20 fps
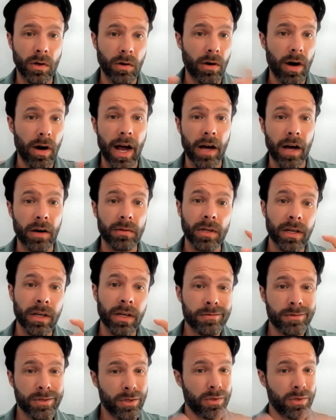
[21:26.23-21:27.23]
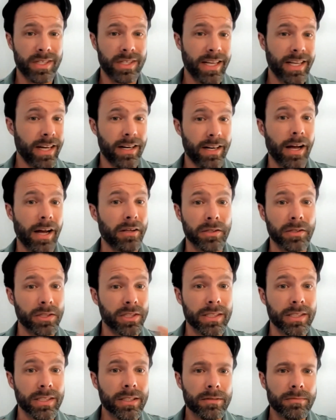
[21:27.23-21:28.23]
around certain
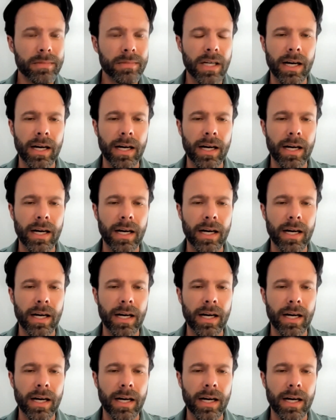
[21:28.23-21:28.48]
technologies.